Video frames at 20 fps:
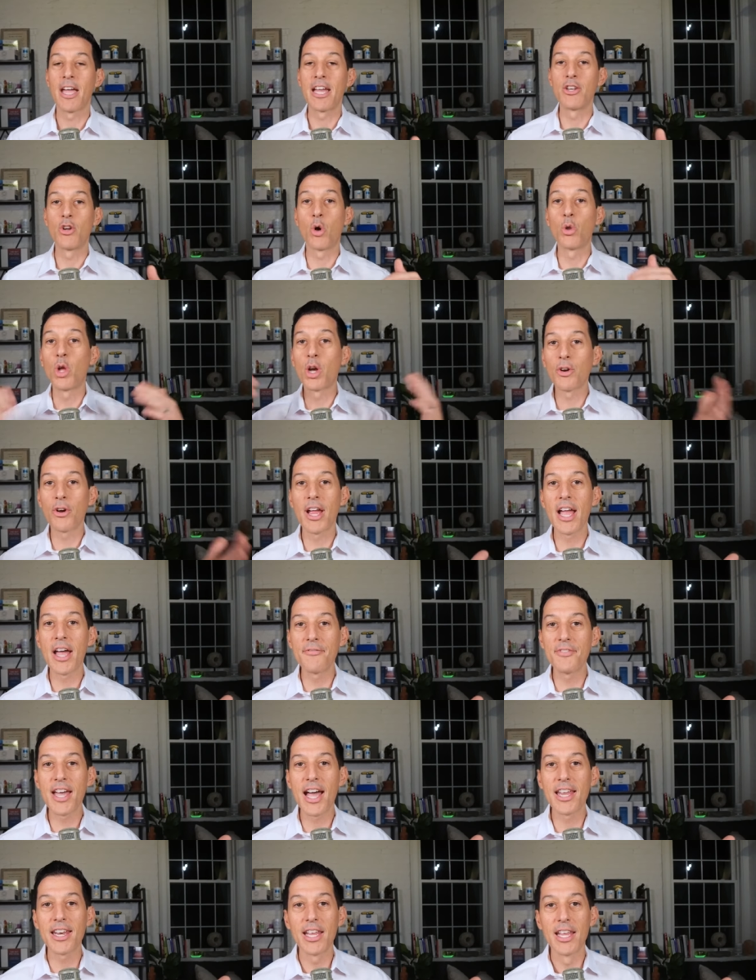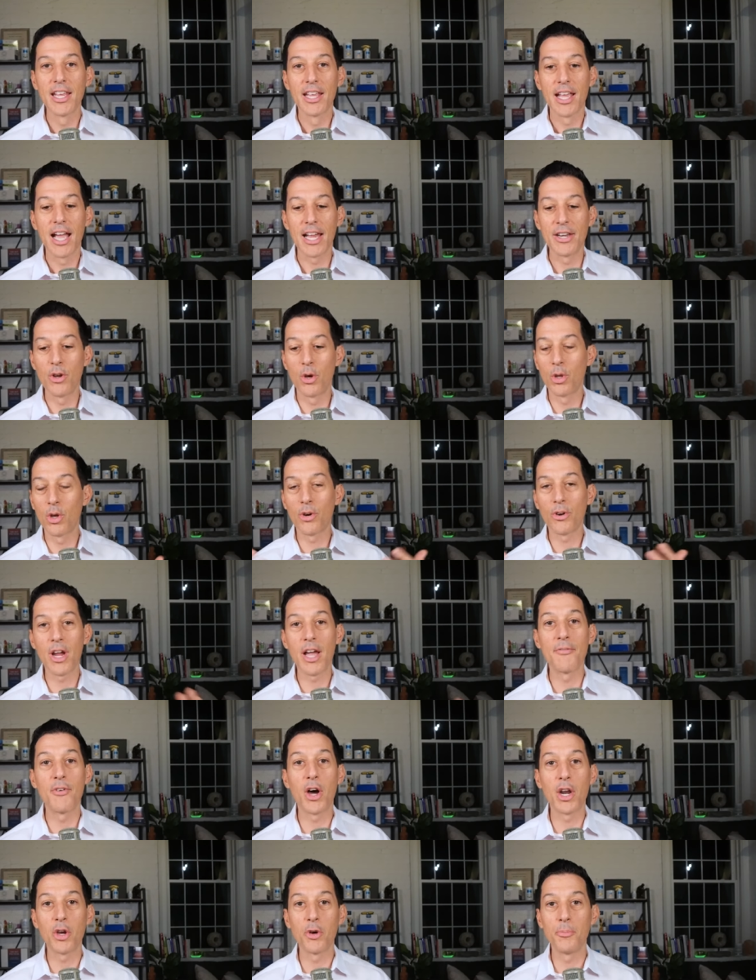I no longer have that. I no longer
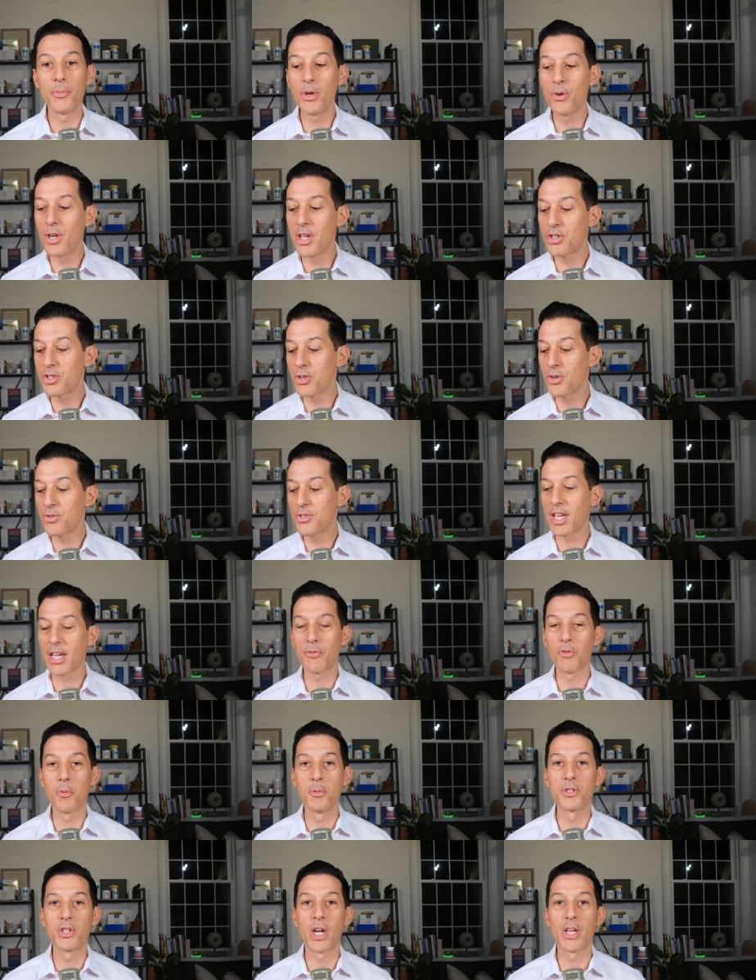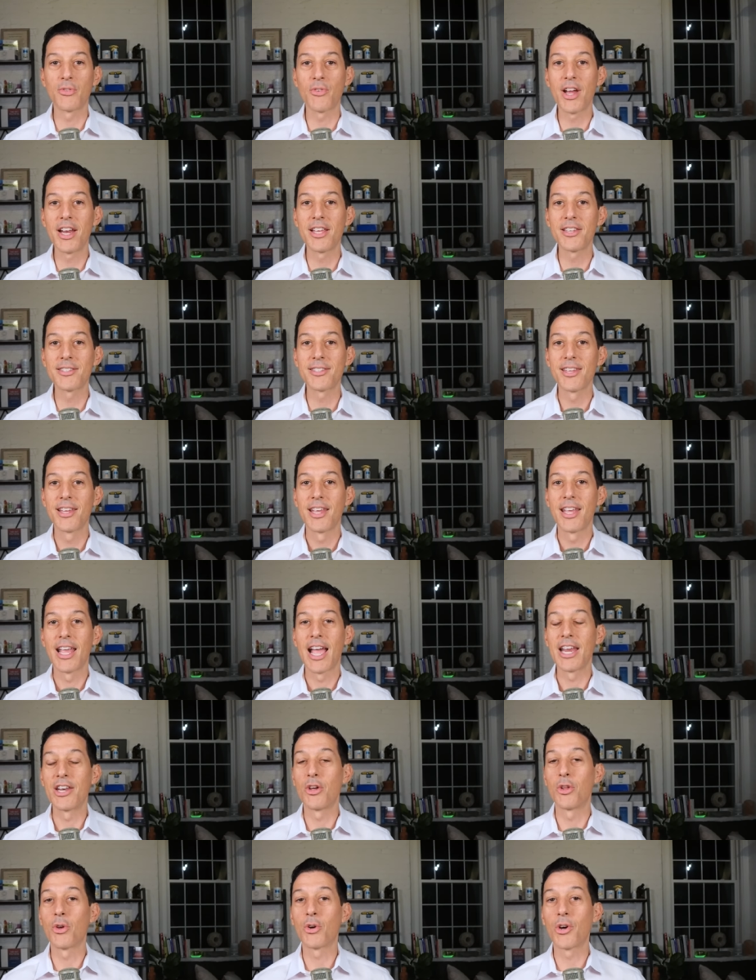have autoimmune issues like rheumatoid arthritis.
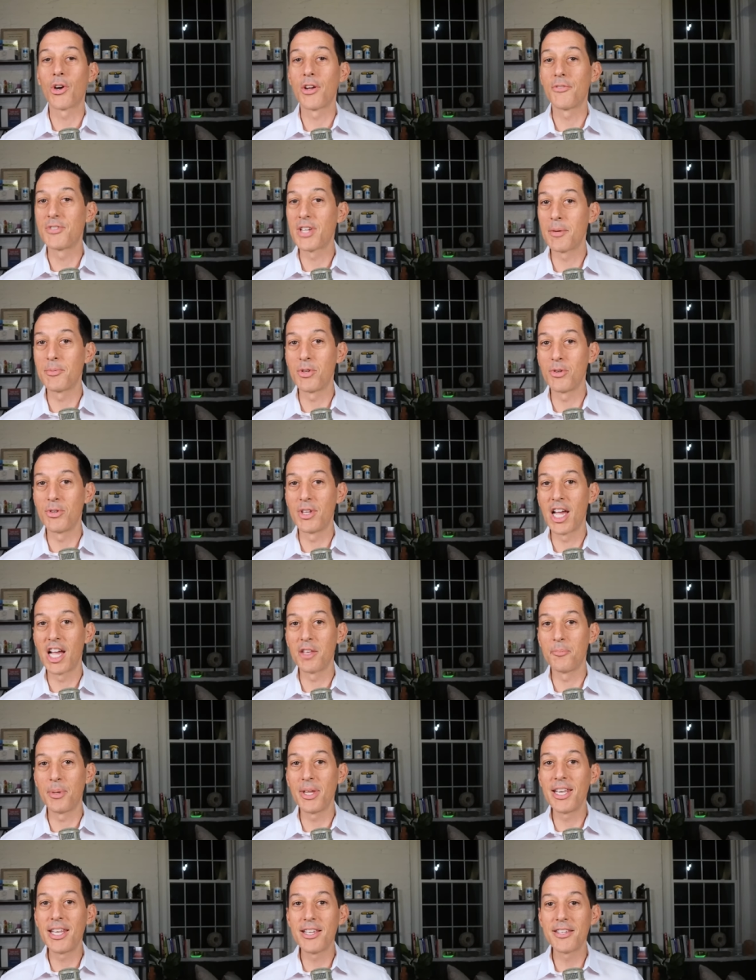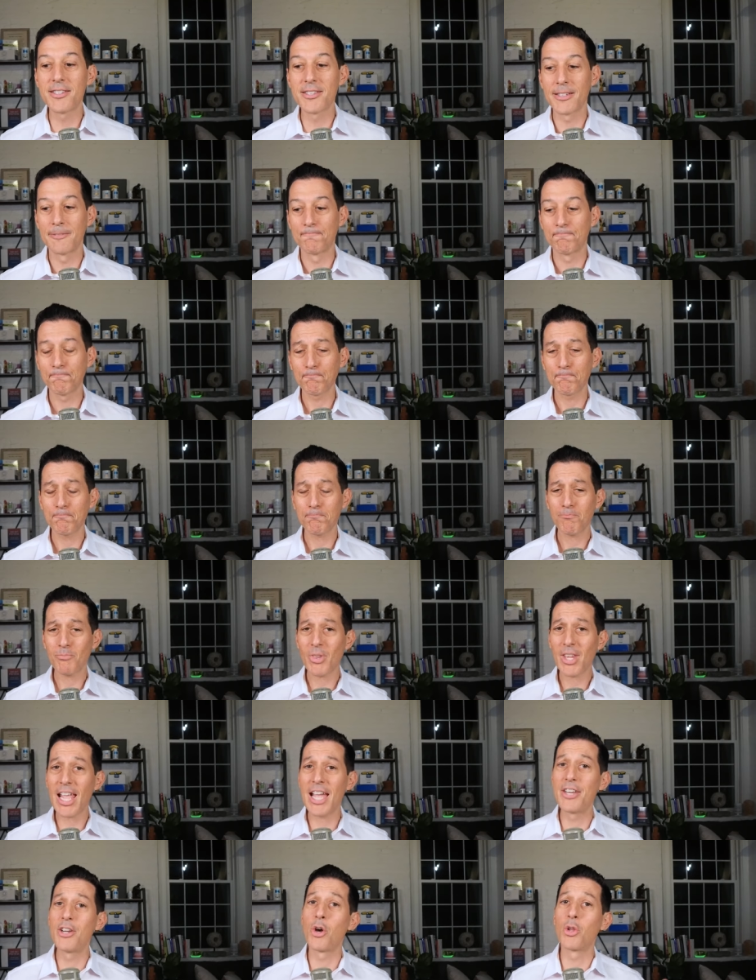I no longer have type 2 diabetes.
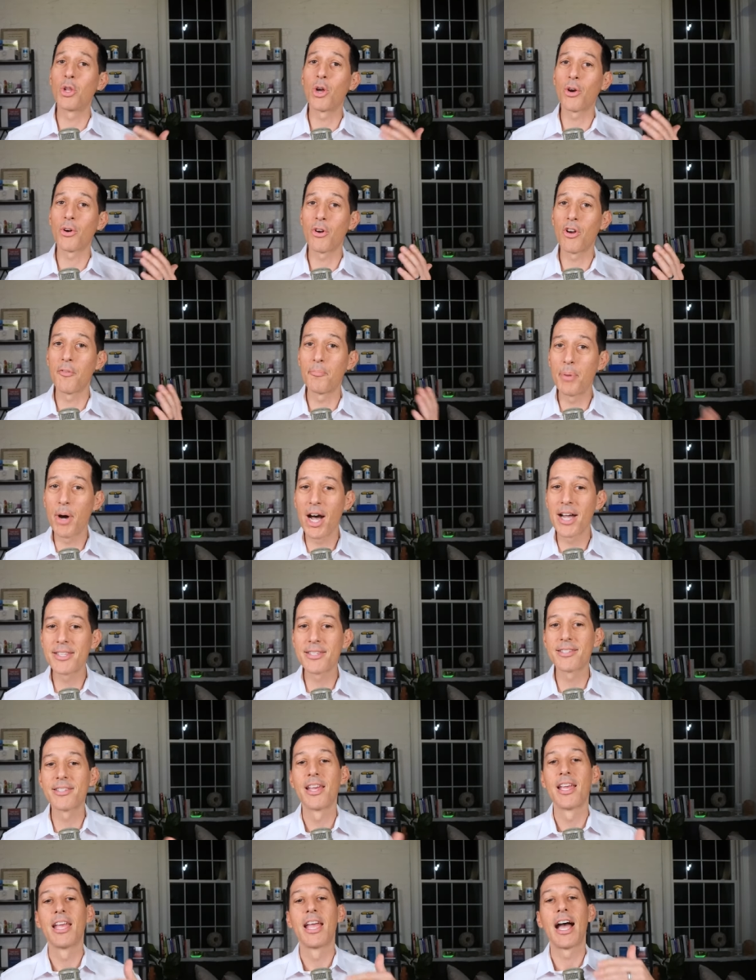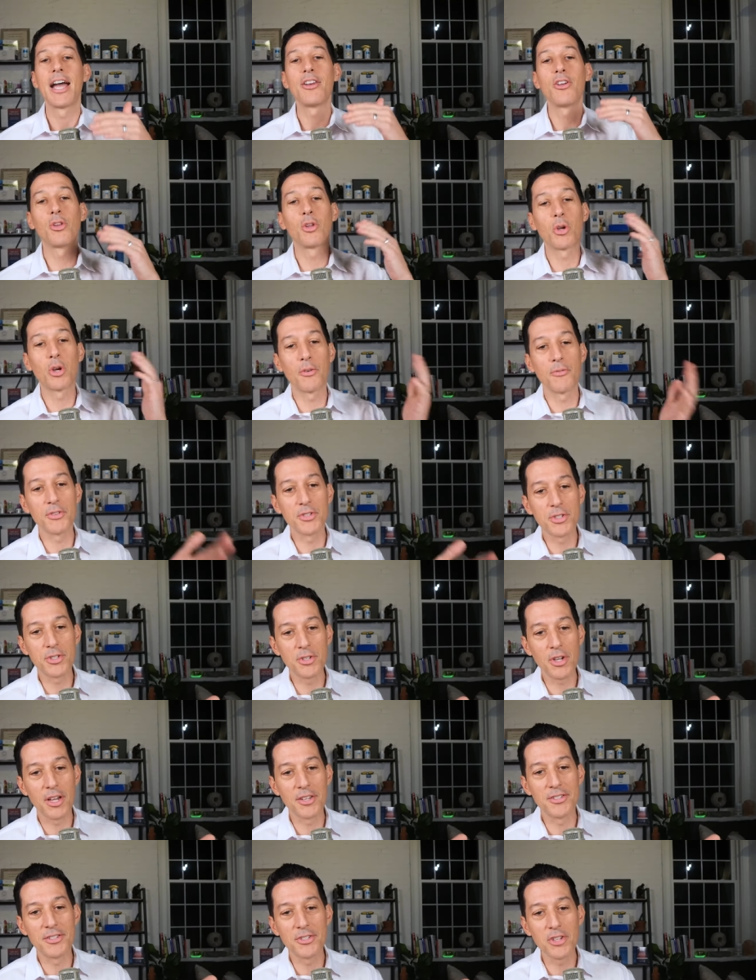I no longer have POTS. I no longer have
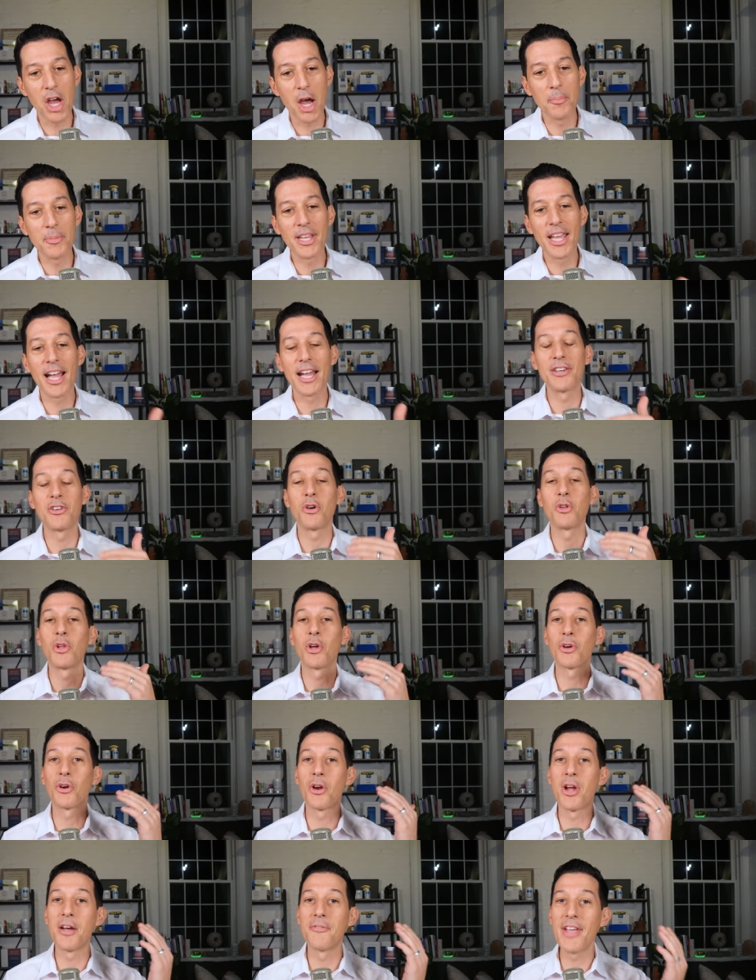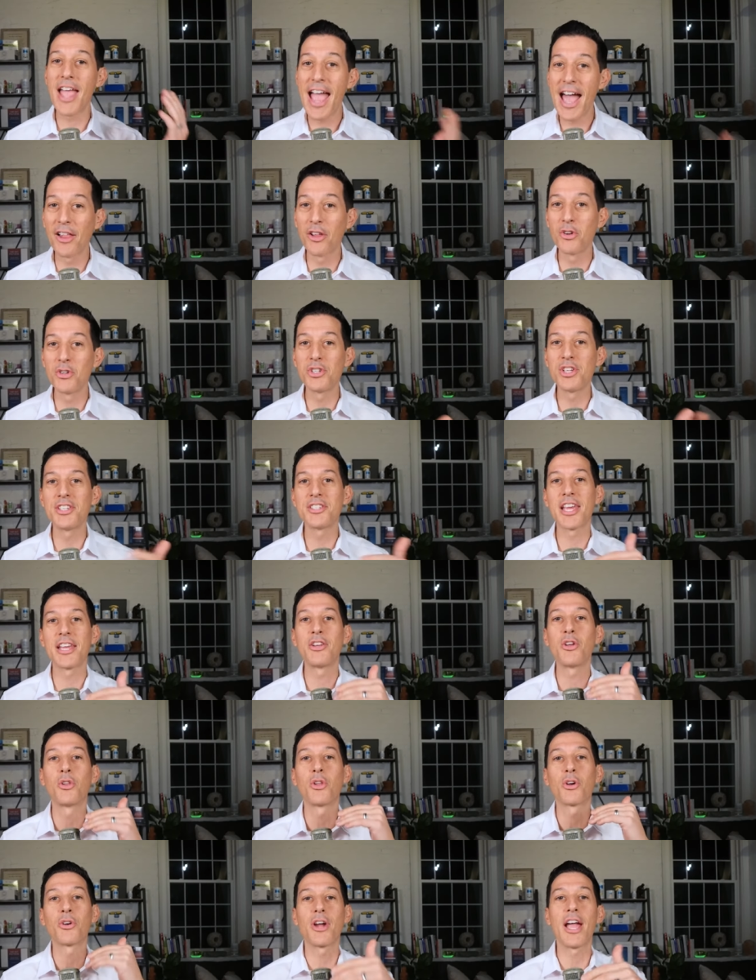insomnia. I no longer have allergies. I
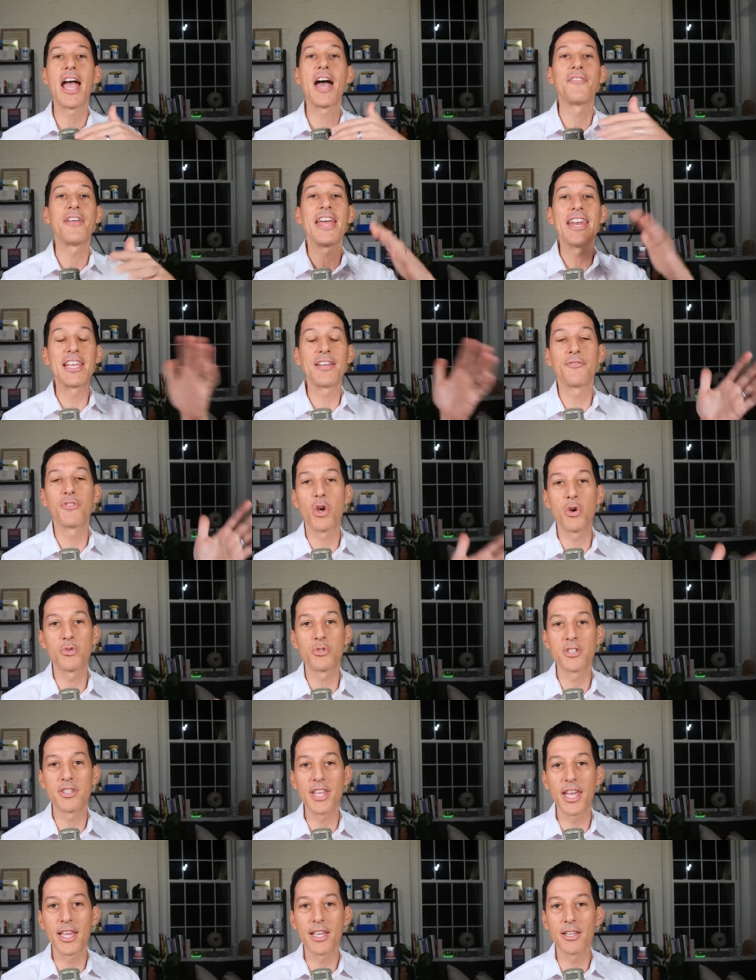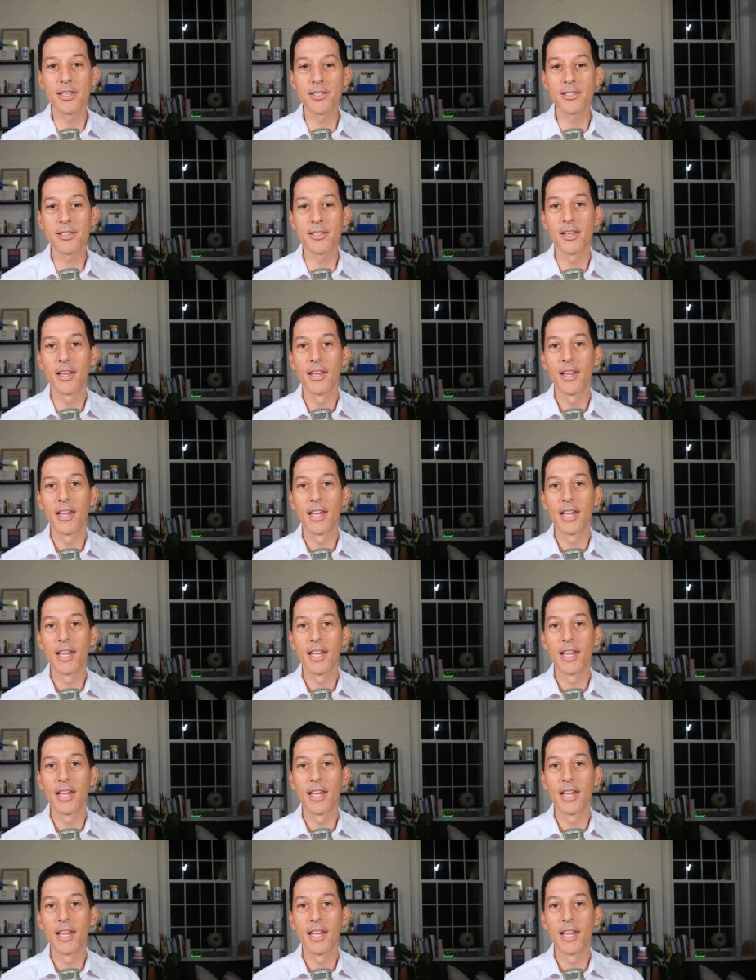no longer have any of those things.